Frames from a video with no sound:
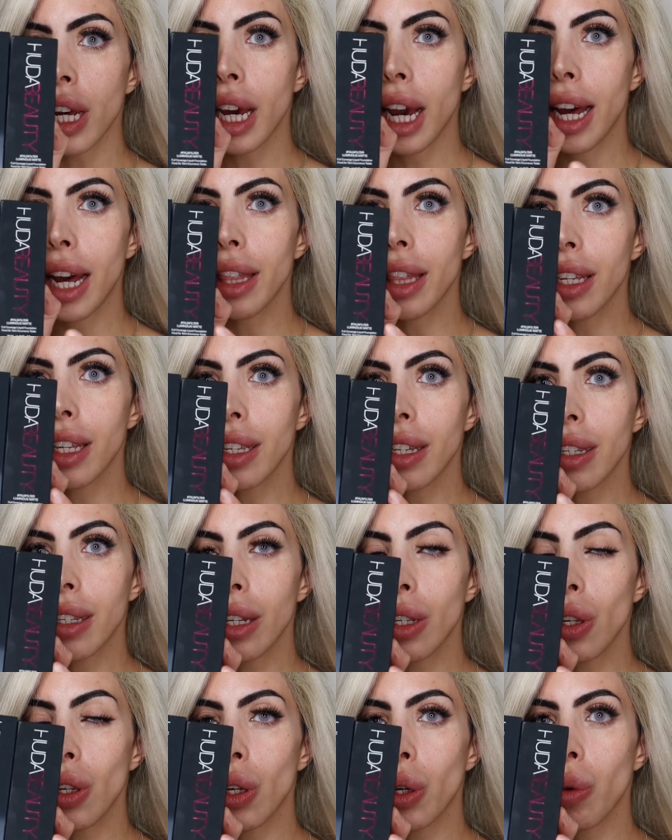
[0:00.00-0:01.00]
and this is
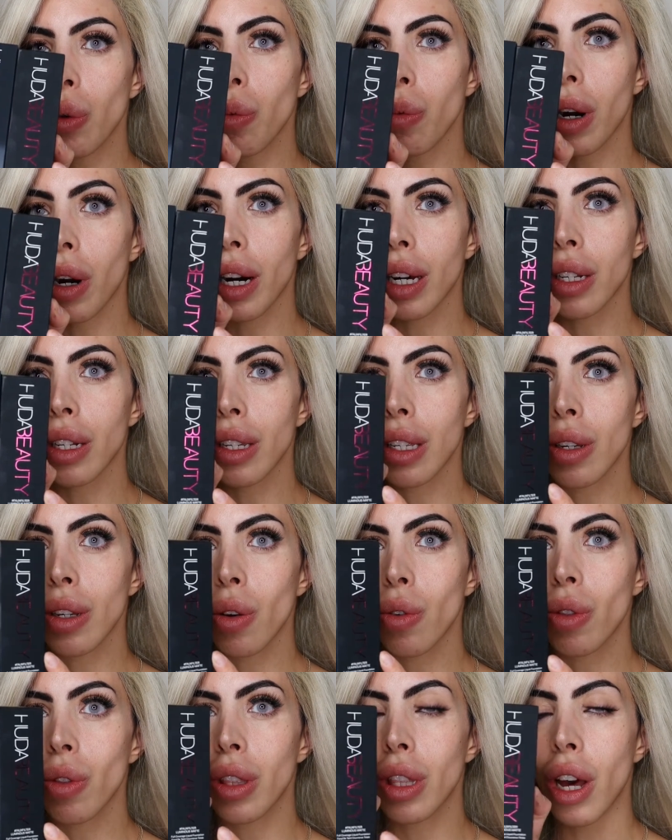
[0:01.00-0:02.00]
the new one,
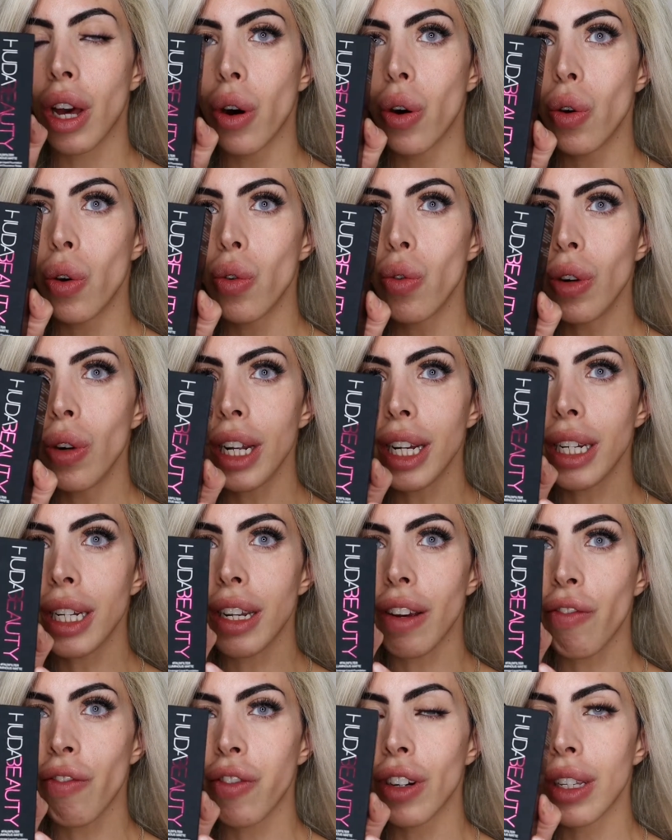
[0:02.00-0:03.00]
so the only
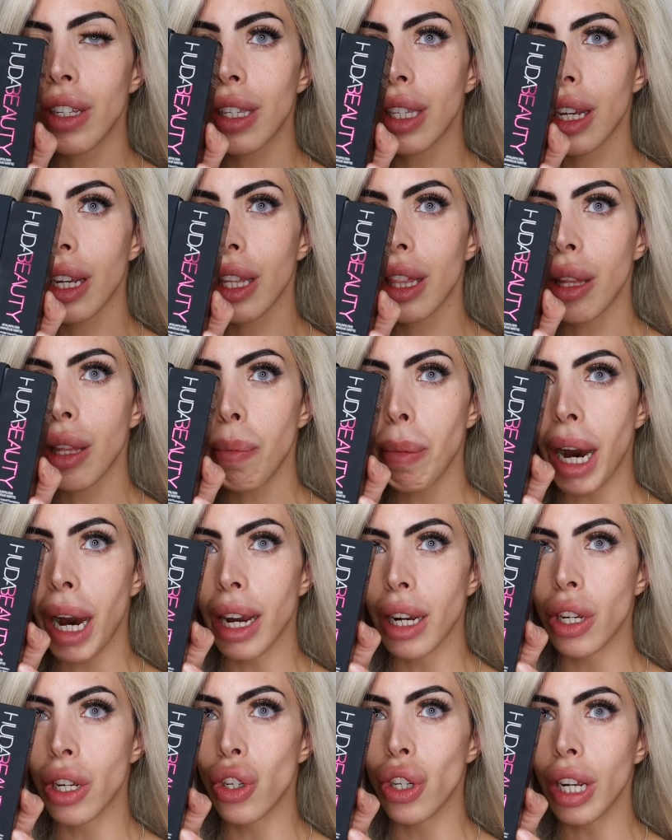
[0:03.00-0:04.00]
difference in the
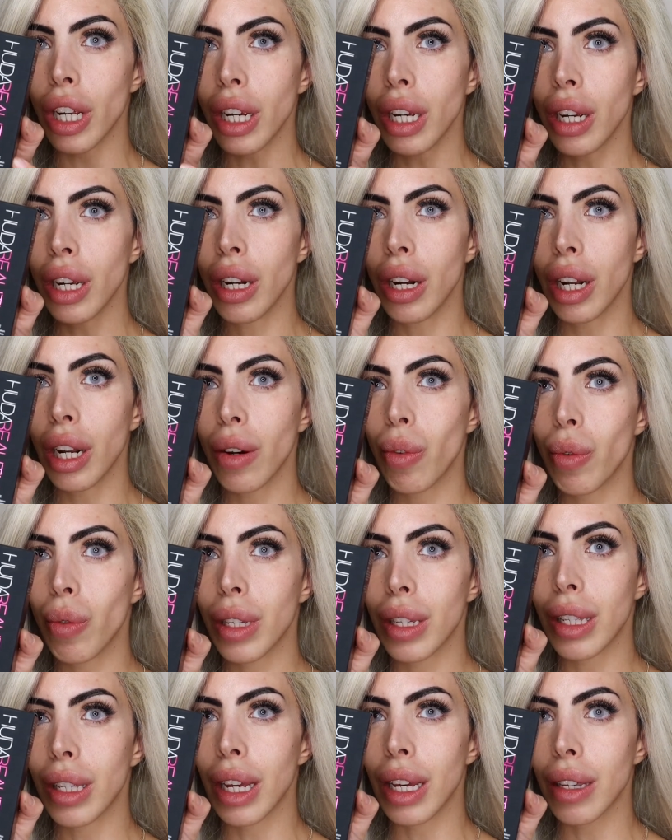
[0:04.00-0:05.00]
packaging
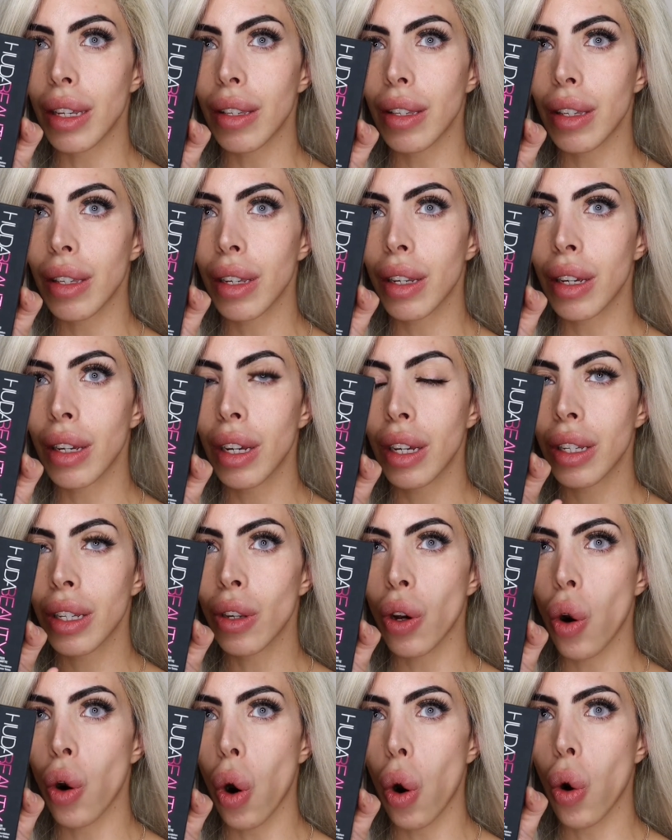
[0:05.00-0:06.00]
was this.
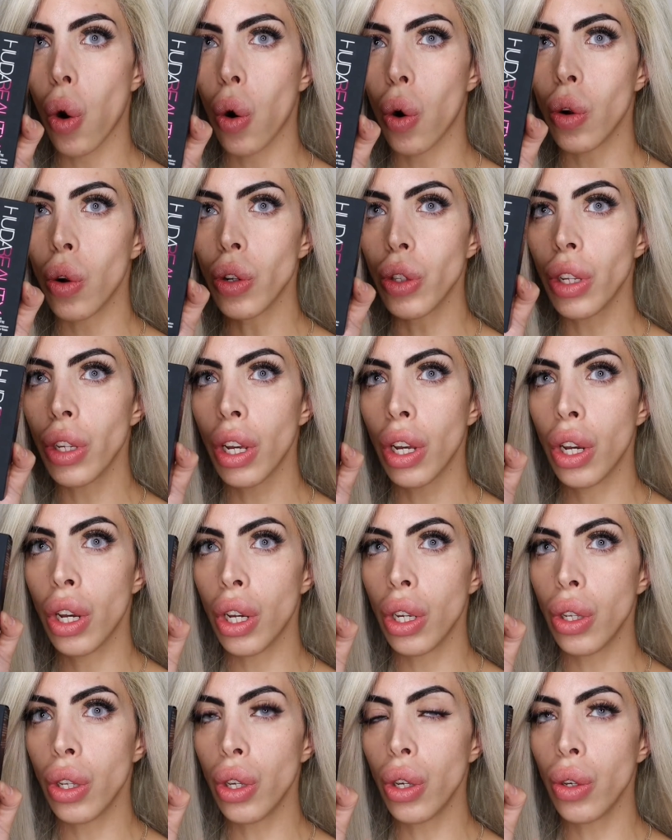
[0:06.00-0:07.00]
So old,
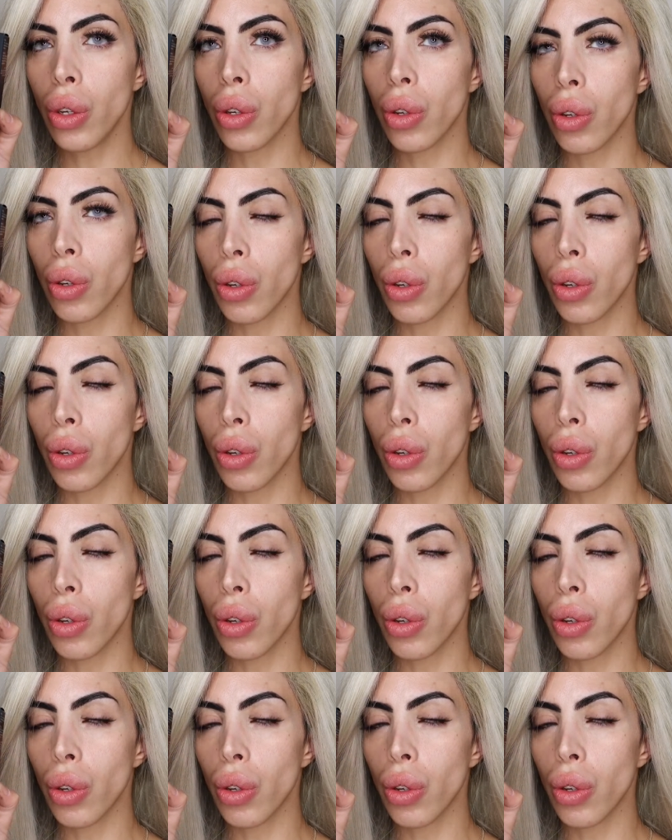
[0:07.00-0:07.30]
new.